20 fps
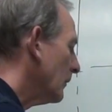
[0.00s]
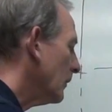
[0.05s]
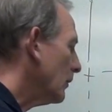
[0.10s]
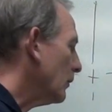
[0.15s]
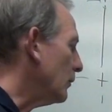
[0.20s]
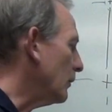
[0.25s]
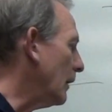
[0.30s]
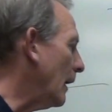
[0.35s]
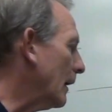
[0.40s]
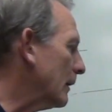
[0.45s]

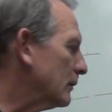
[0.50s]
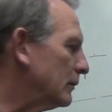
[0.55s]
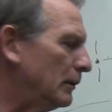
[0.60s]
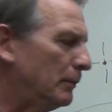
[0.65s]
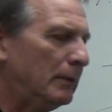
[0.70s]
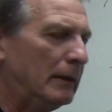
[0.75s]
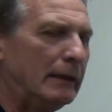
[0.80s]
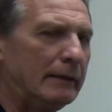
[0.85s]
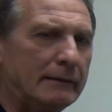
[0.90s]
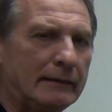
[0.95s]
could actually
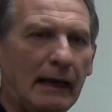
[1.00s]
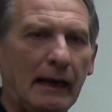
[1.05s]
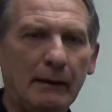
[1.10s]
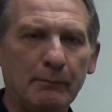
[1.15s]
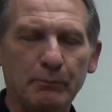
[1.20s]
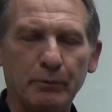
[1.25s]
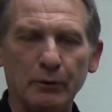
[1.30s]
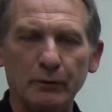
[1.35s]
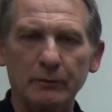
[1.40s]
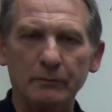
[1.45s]
be
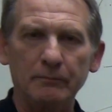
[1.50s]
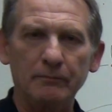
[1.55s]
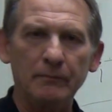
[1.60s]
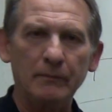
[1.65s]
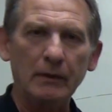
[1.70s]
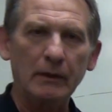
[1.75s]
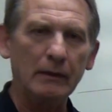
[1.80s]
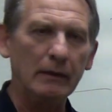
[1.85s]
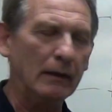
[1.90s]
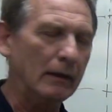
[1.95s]
tapered
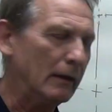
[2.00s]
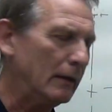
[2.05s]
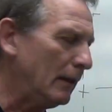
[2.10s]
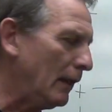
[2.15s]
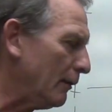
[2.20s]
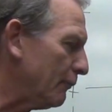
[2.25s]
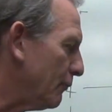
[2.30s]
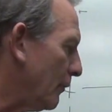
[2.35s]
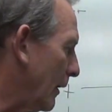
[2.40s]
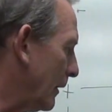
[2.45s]
in
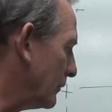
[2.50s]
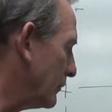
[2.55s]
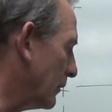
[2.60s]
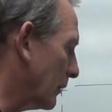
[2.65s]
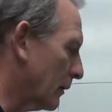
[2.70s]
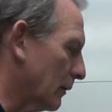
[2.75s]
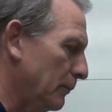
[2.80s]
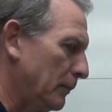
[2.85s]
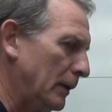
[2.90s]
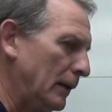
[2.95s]
that fashion.
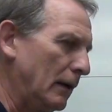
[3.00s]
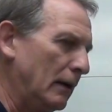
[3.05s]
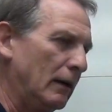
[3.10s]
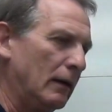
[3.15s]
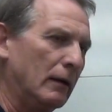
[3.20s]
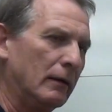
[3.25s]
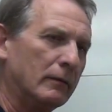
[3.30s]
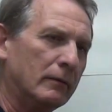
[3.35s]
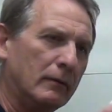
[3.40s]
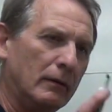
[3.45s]
It could be
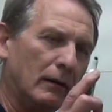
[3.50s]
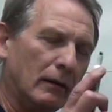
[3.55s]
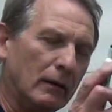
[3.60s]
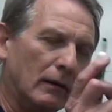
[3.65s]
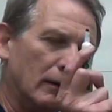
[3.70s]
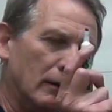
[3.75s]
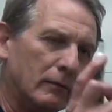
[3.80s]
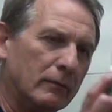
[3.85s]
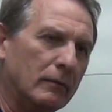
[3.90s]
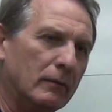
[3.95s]

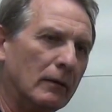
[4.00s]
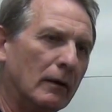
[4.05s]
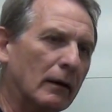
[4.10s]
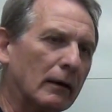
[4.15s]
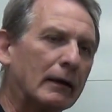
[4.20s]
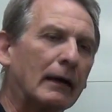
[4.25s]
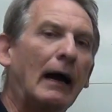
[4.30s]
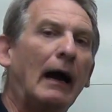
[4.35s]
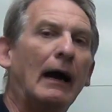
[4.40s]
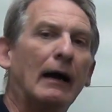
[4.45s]
a
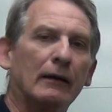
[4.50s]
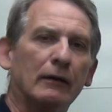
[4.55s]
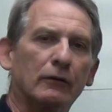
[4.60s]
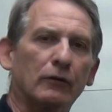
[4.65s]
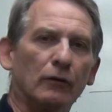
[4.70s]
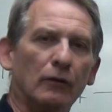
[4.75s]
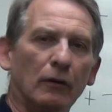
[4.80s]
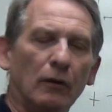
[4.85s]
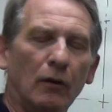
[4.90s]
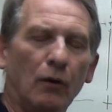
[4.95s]

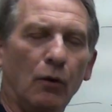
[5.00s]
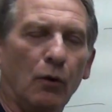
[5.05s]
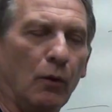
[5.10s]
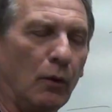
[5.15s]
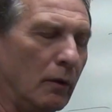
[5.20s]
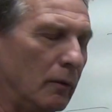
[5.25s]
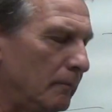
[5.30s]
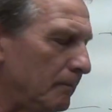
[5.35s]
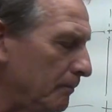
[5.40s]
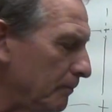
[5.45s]
conical hole.